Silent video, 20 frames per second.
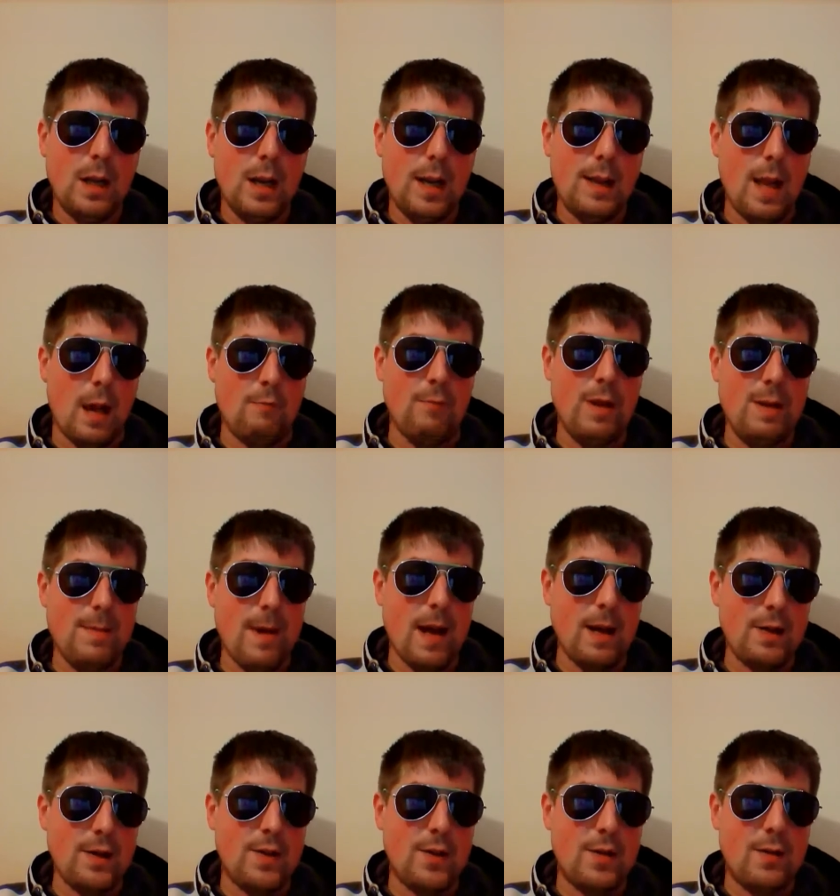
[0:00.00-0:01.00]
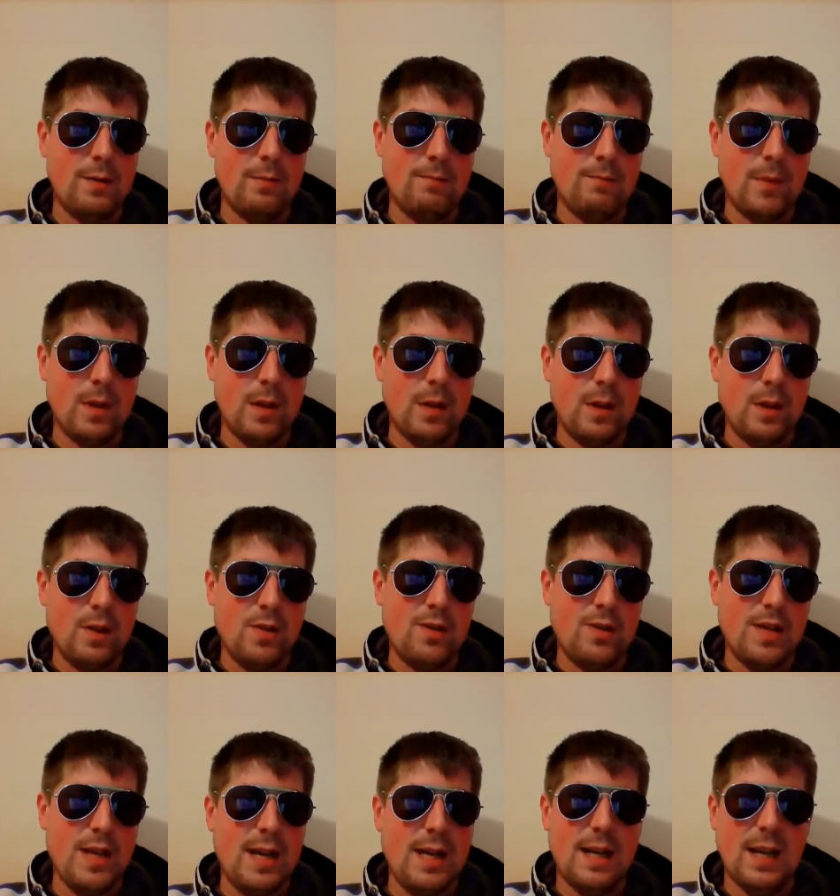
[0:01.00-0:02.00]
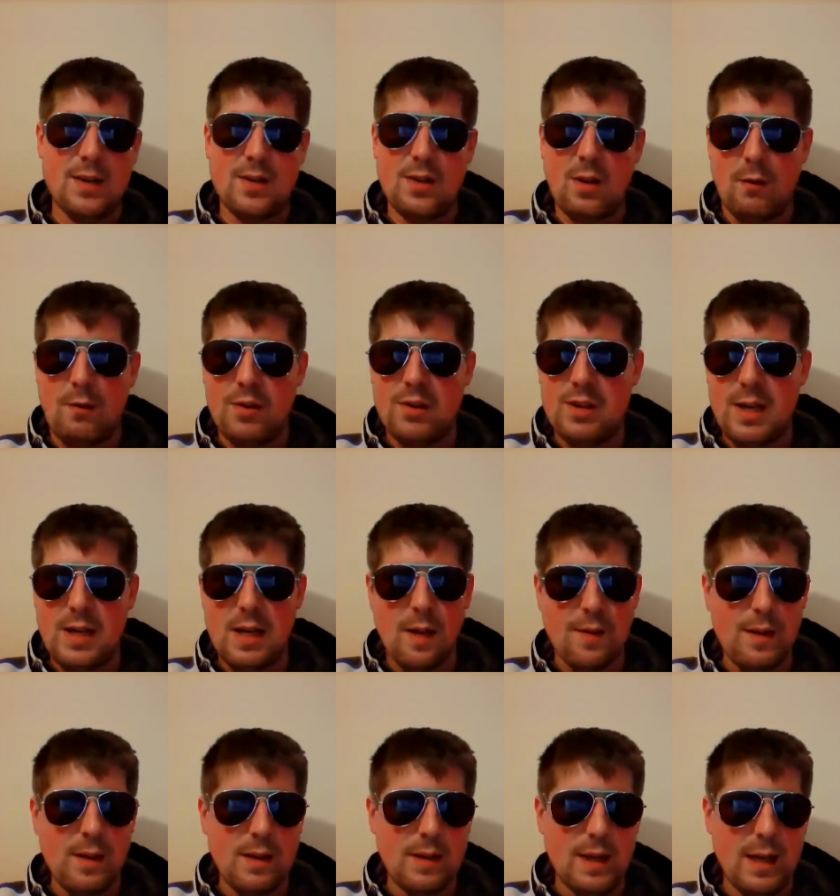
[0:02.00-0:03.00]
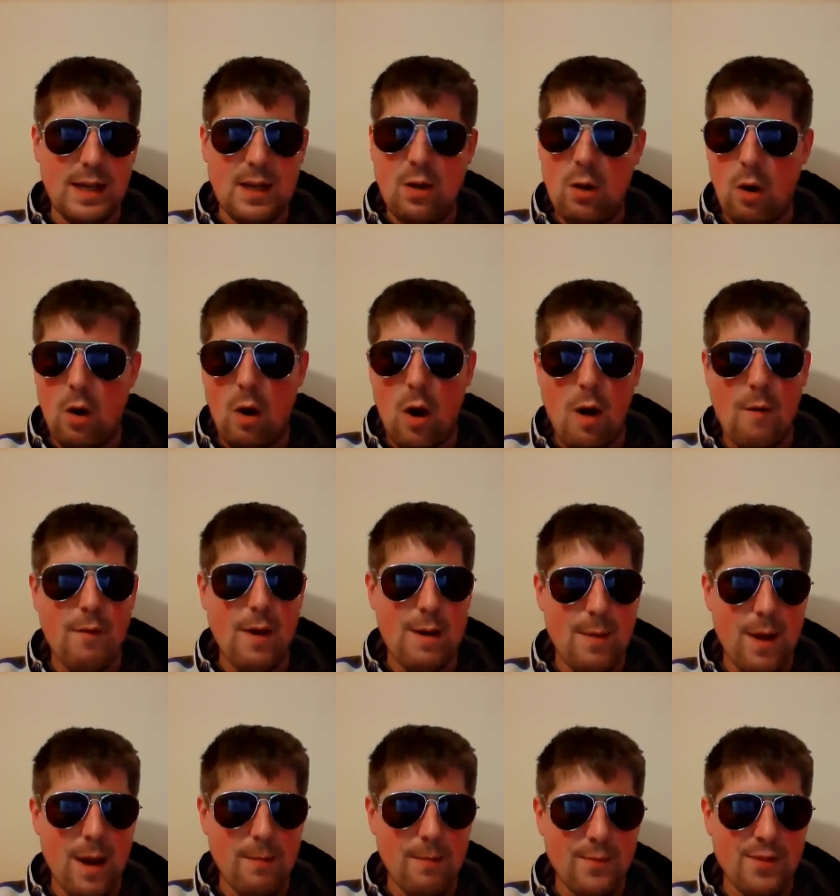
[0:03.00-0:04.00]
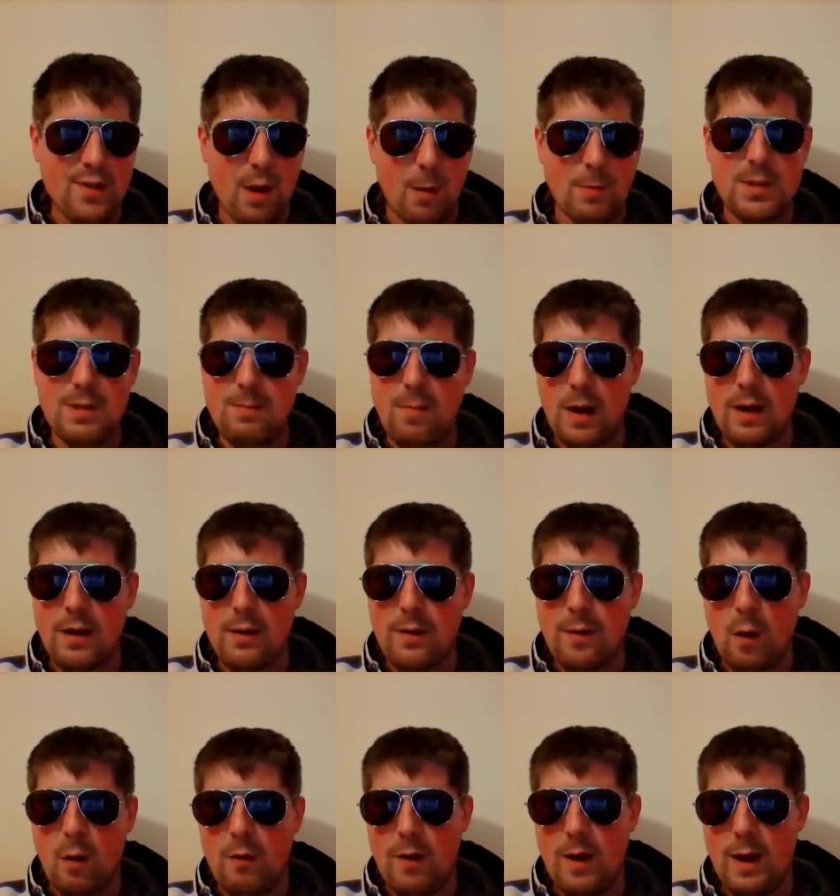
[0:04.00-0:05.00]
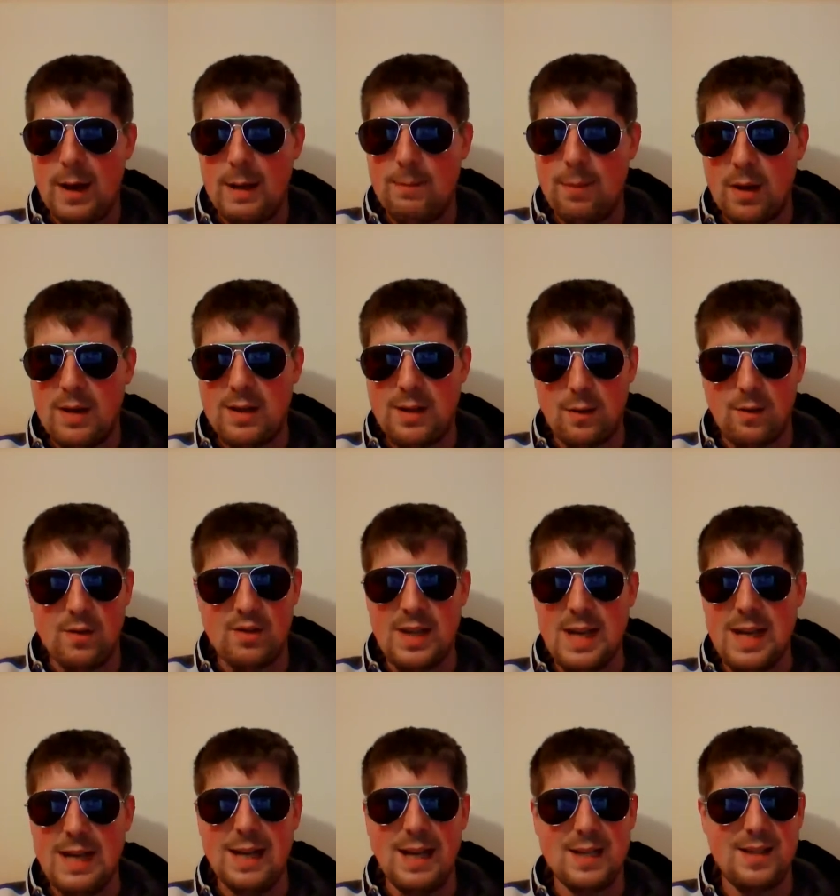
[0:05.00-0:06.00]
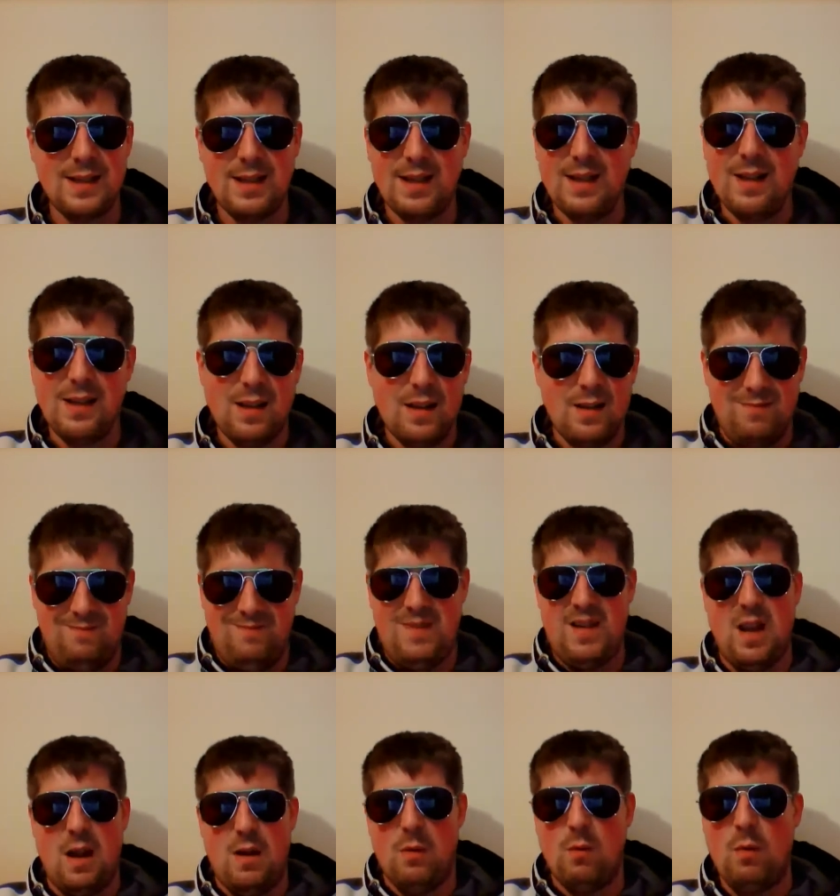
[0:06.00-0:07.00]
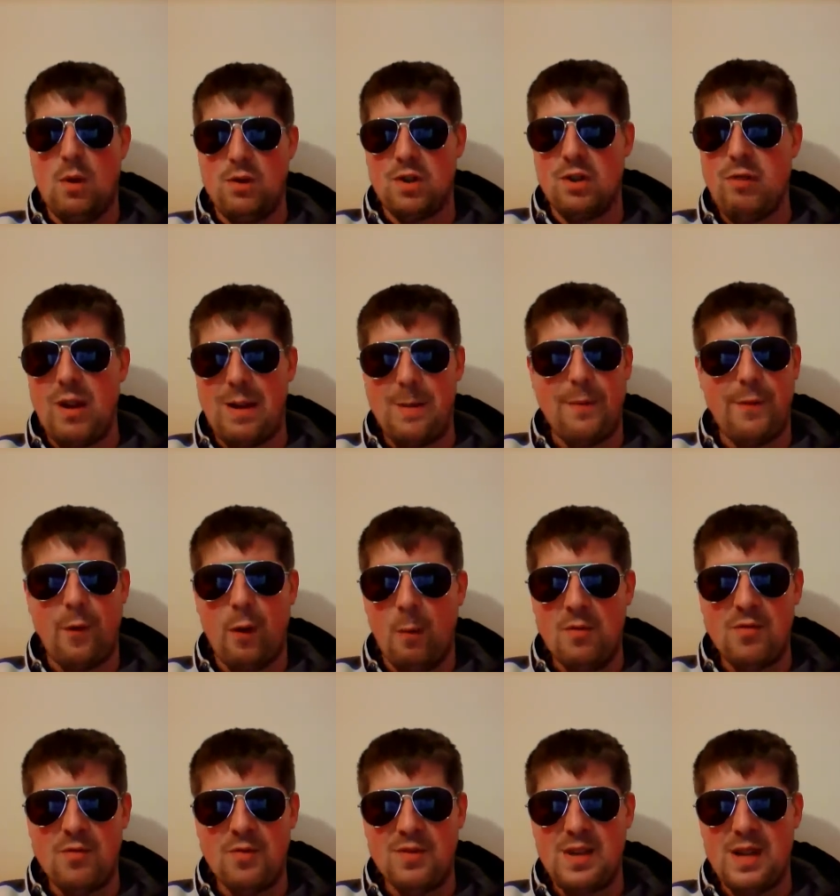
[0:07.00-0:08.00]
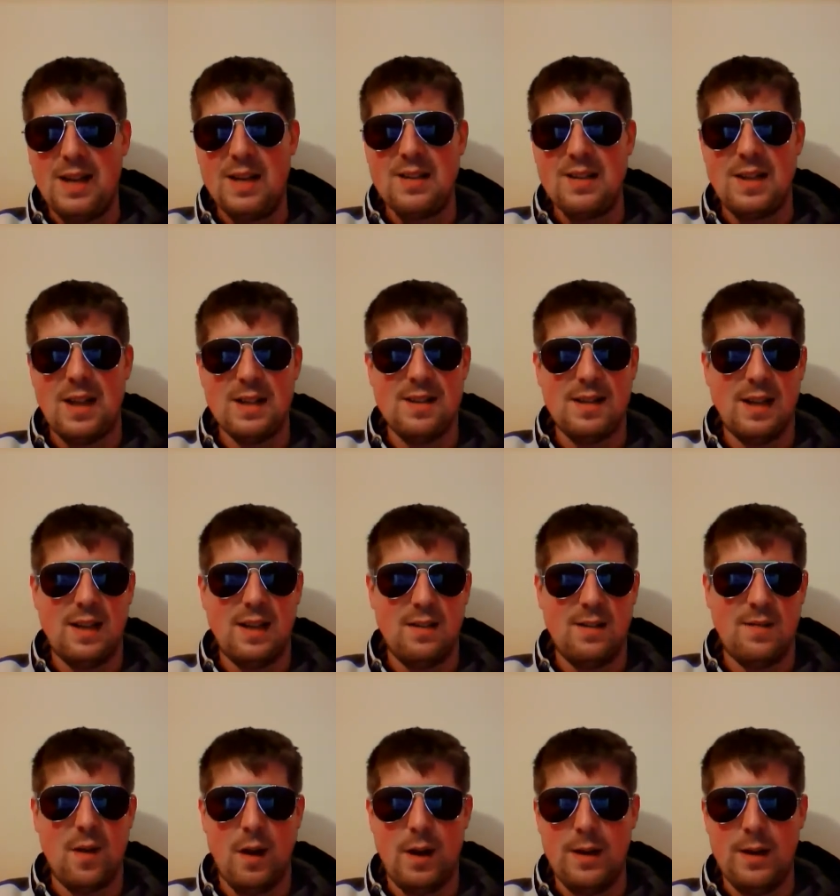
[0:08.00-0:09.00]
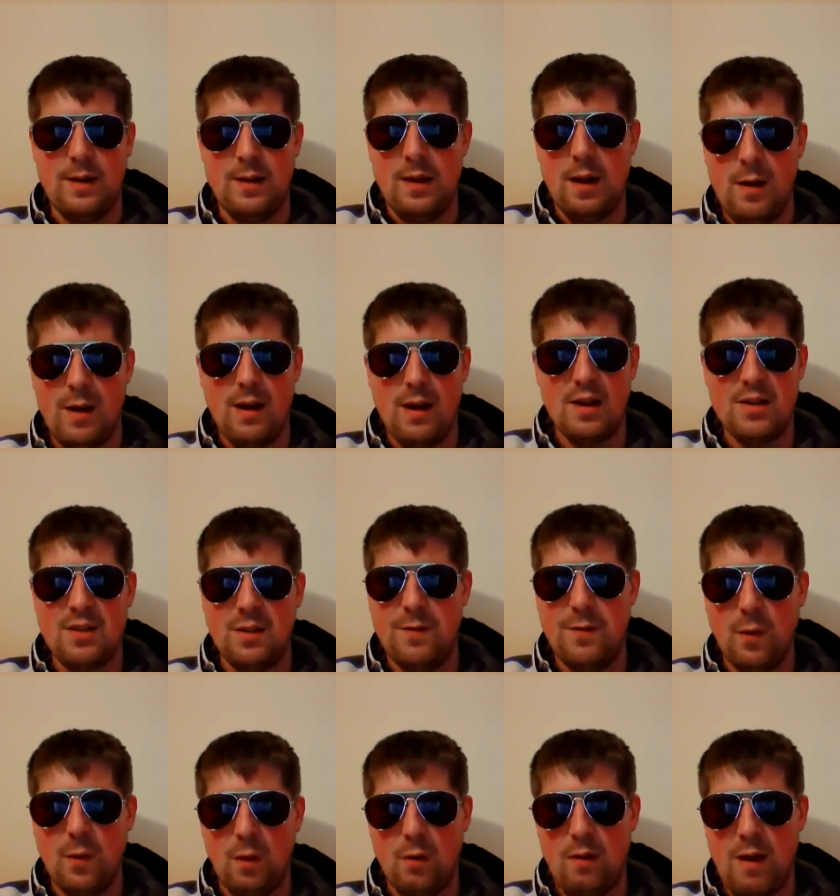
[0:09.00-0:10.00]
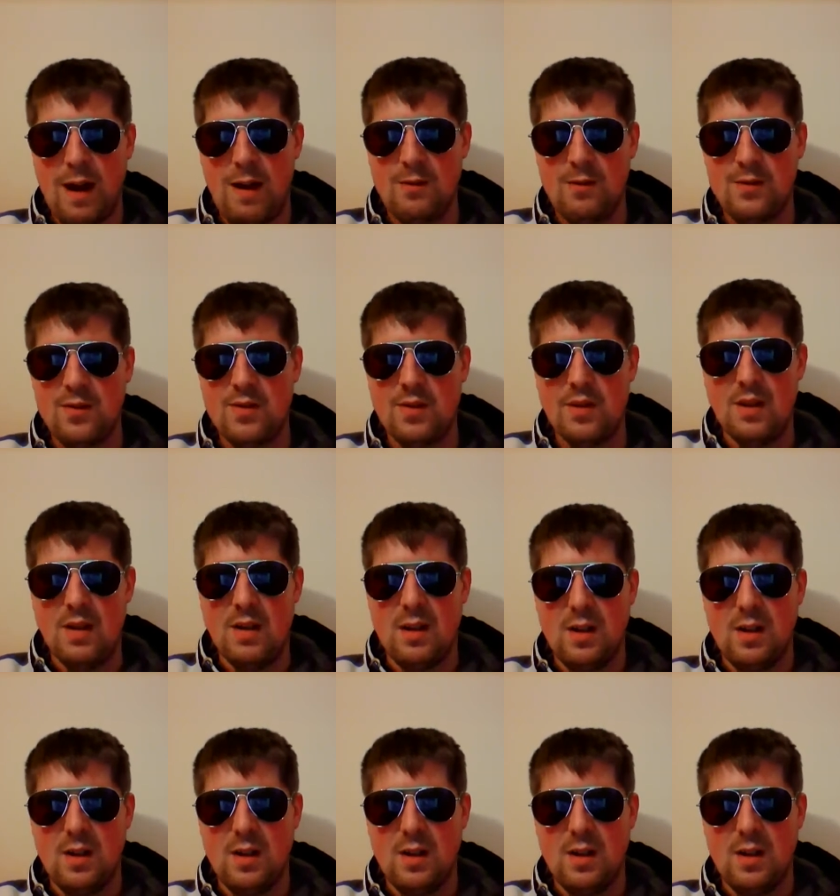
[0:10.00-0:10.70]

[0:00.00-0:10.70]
in that rematch, Stieglitz obviously, I think, did he cut off Abraham? Stopped him by default, really. But Stieglitz, you know, it was a great performance from Stieglitz in that second fight. Only lasted four rounds.